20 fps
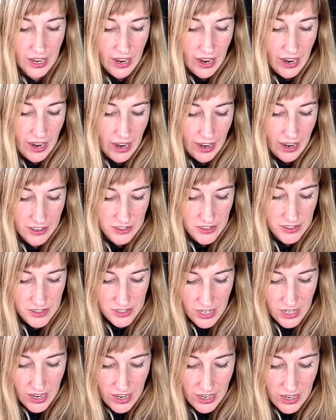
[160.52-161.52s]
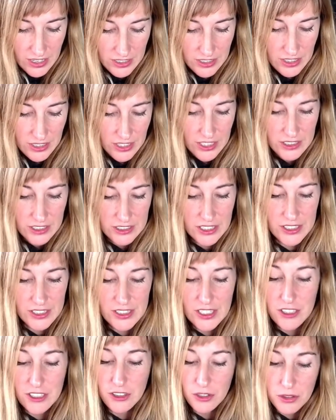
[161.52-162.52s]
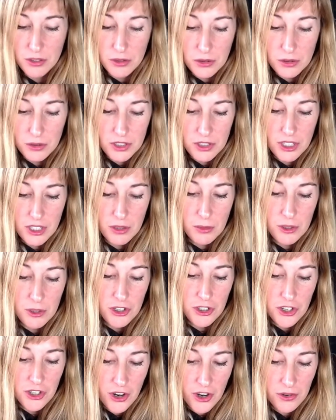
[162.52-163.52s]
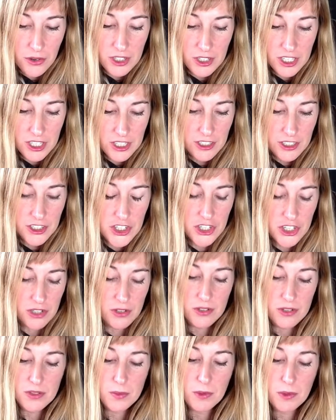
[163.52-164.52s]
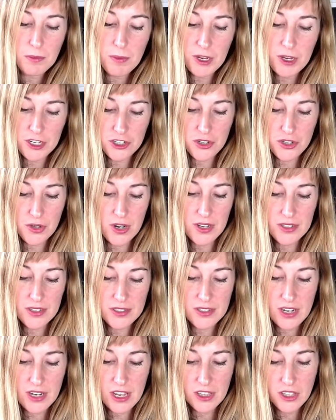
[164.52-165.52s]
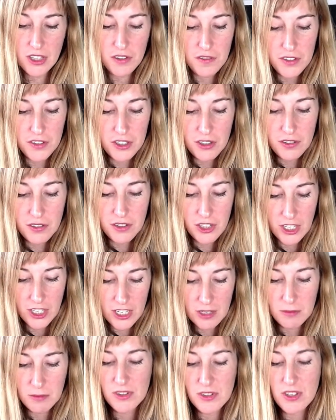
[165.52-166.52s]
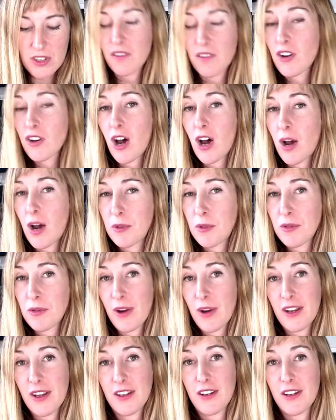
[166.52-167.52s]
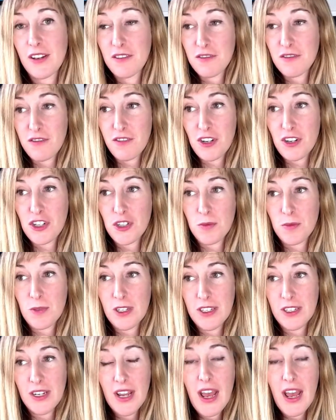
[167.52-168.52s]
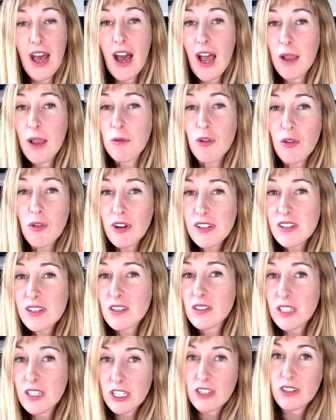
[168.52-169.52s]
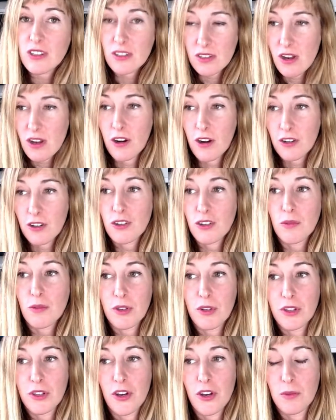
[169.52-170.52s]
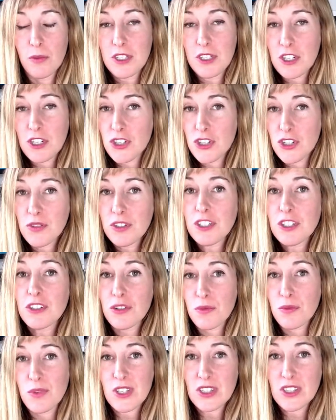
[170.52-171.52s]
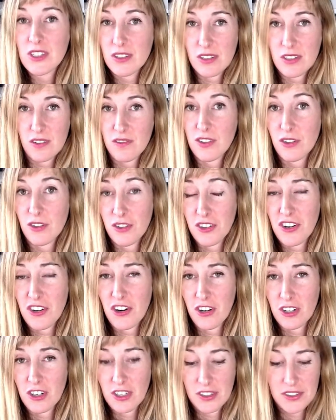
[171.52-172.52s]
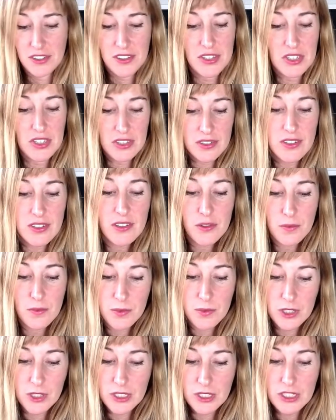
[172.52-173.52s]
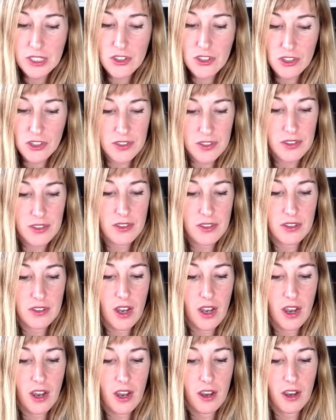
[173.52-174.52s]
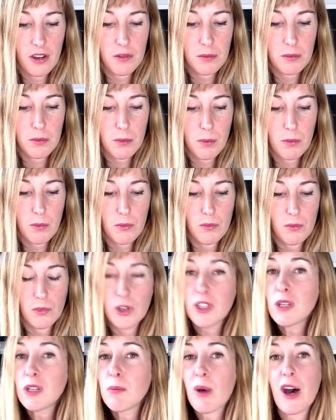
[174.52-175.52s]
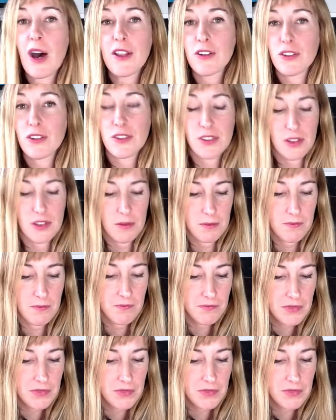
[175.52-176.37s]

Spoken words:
and said that they knew there were known issues with Pinterest and the fear of claims of copyright infringement. I'm going to link this article below because you need to read this if you're an artist. This is really just really bothersome.